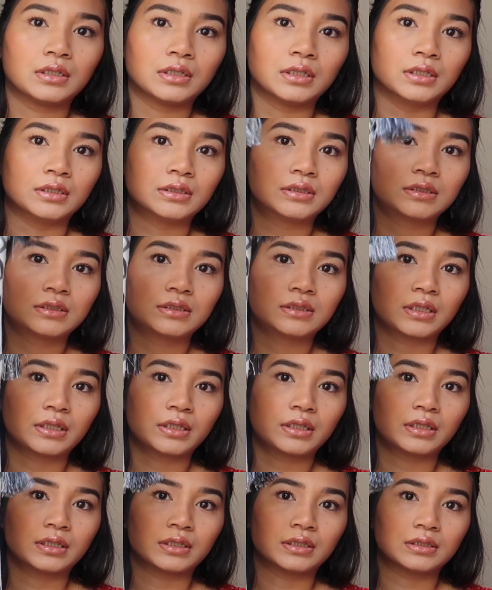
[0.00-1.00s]
It's
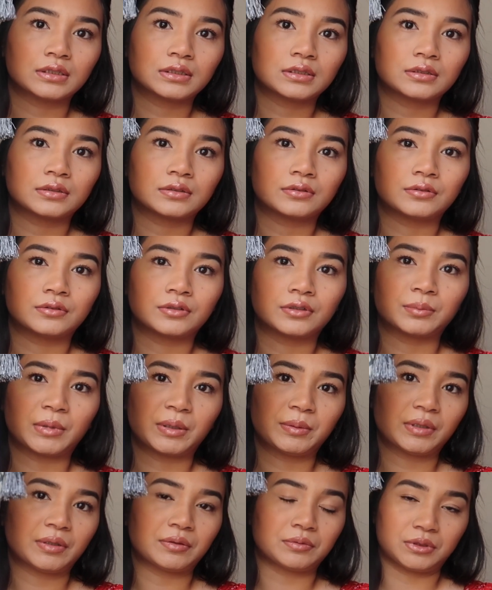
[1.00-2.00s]
like this, or
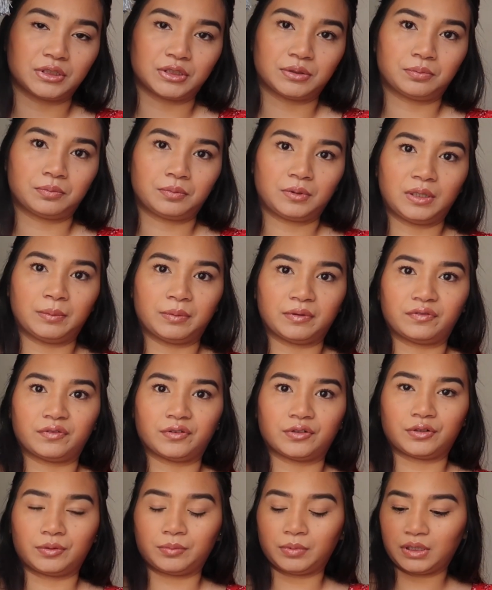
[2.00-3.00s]
maybe I'll just keep it
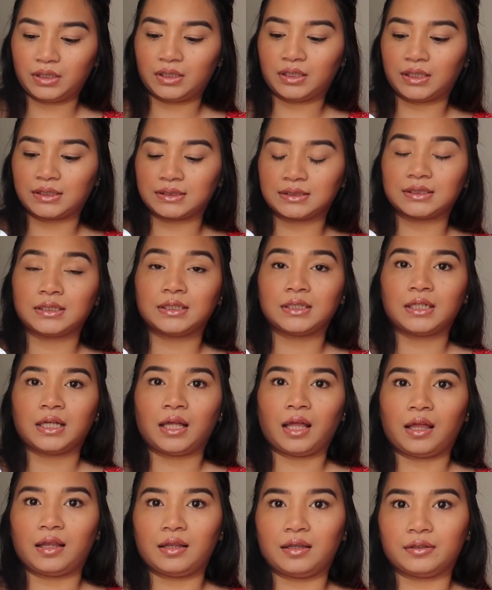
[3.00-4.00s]
for her bed. It has
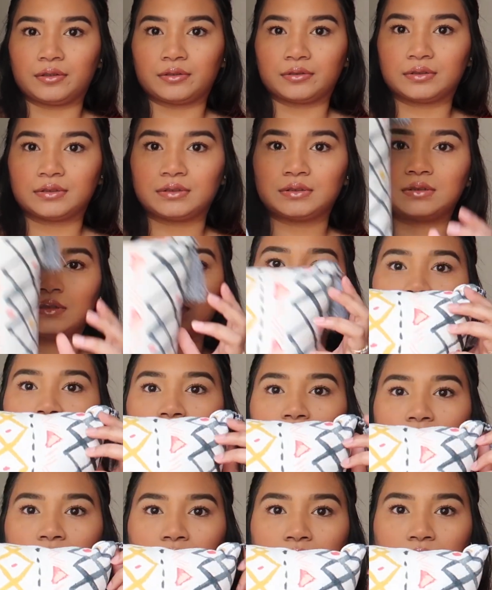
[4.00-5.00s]
little
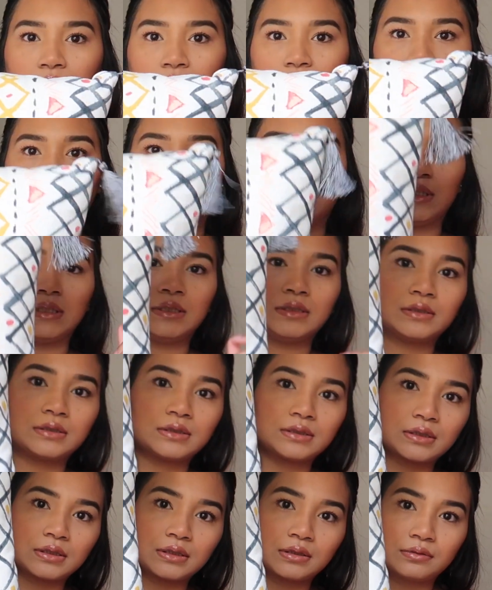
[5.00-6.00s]

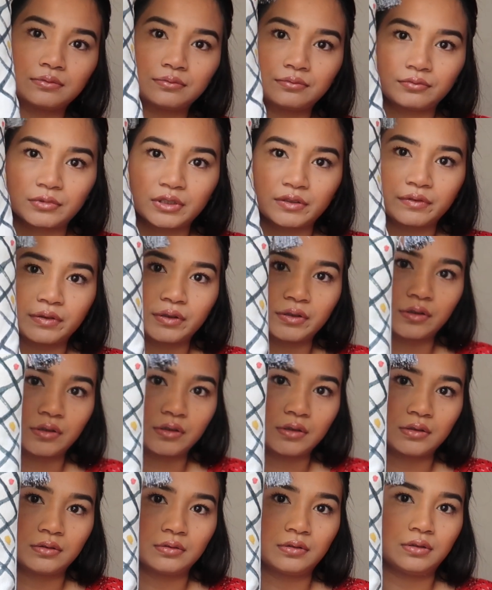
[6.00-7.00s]
things, whatever they're
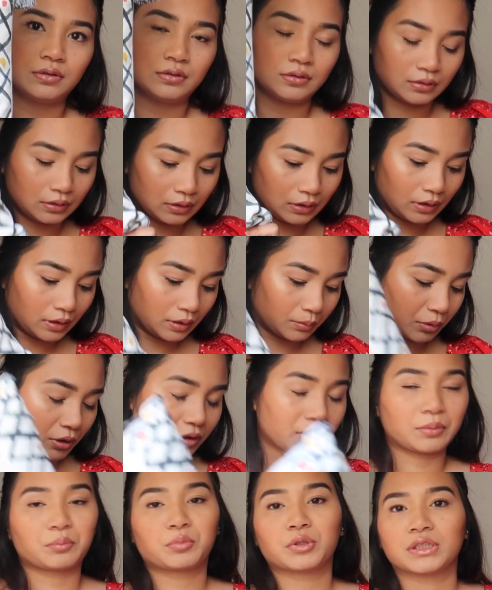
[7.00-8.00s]
called. I'm
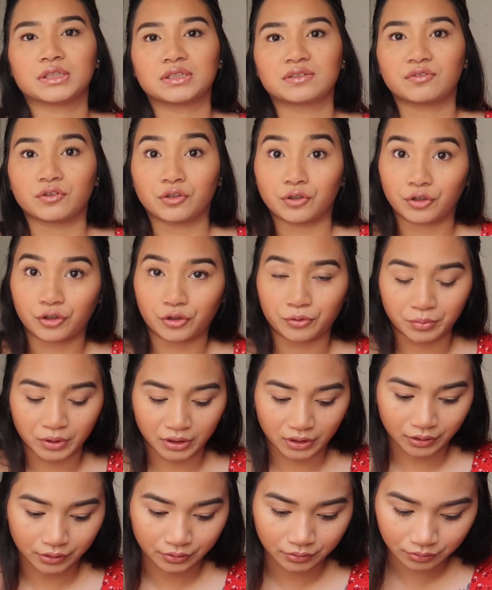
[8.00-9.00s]
probably gonna put this for her
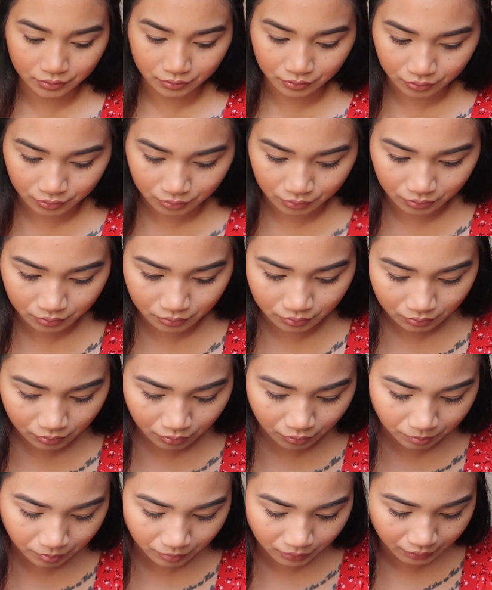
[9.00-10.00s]
bed or
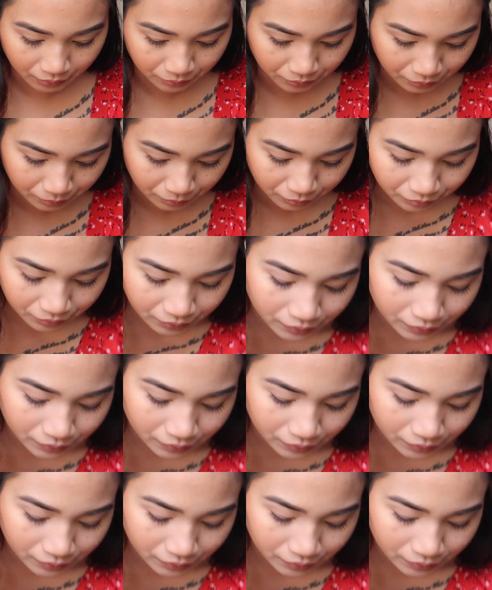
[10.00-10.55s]
her playroom or